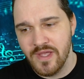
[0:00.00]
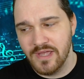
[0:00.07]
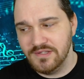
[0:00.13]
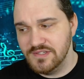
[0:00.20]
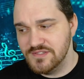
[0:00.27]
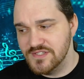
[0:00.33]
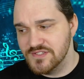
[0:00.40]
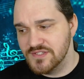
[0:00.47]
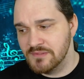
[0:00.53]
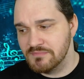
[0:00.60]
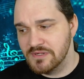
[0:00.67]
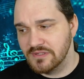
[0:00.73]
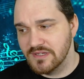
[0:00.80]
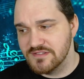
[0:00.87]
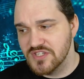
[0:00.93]
And this is
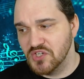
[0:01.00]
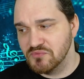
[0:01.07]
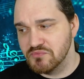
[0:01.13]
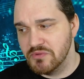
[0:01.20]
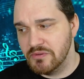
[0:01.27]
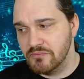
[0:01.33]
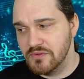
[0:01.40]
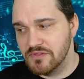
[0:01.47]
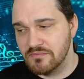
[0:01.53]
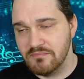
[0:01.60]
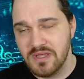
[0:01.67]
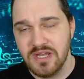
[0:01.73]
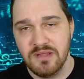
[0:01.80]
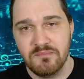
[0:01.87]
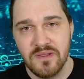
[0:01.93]
something that's helped me with
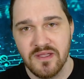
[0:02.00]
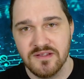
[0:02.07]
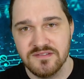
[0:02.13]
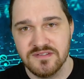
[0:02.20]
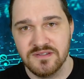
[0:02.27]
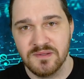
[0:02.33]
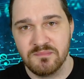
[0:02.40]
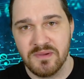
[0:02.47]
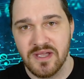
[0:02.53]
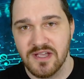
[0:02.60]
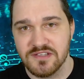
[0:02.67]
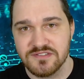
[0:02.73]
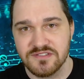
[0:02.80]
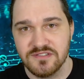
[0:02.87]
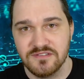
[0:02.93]
many bands in the
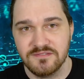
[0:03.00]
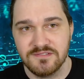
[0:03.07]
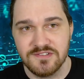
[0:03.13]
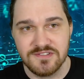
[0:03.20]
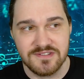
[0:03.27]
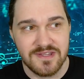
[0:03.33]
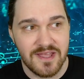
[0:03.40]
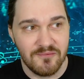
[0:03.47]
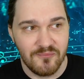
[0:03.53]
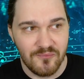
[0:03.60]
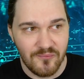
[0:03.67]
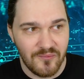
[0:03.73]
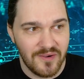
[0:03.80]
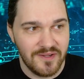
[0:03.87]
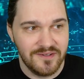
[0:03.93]
past. It's that
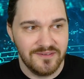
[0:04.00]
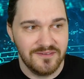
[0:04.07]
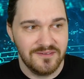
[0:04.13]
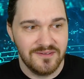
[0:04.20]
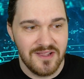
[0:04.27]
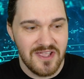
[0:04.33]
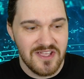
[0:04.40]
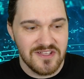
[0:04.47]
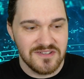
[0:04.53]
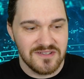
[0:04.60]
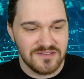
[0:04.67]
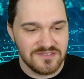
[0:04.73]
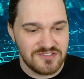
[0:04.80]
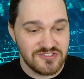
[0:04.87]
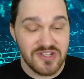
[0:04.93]
one
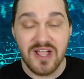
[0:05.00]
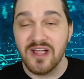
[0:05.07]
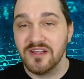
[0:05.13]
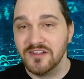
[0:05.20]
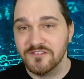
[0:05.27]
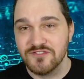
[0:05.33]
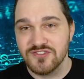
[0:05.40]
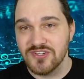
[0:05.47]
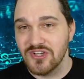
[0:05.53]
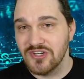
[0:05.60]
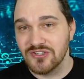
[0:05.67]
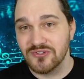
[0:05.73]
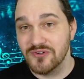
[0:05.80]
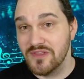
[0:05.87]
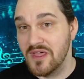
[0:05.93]
style of
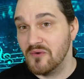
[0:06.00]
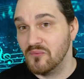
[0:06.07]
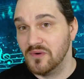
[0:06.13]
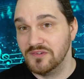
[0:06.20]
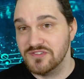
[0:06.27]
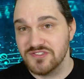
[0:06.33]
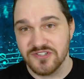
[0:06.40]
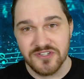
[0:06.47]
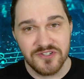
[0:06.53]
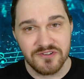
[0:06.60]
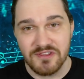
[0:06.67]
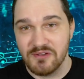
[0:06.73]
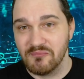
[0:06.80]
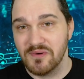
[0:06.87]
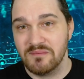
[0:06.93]
song or that one song
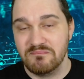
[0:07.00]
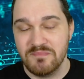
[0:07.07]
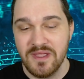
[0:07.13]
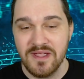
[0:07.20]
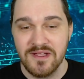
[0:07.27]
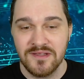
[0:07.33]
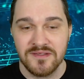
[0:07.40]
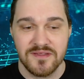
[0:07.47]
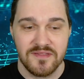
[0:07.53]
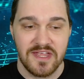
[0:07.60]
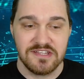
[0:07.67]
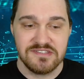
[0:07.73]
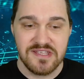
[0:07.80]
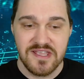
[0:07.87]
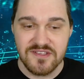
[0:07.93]
or that one band
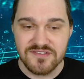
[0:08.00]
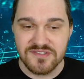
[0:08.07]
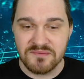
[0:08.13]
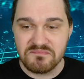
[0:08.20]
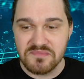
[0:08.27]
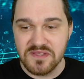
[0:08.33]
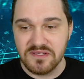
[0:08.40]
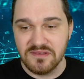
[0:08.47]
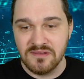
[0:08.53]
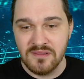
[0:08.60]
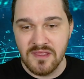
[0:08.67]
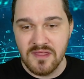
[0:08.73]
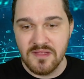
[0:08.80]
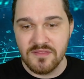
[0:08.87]
that takes something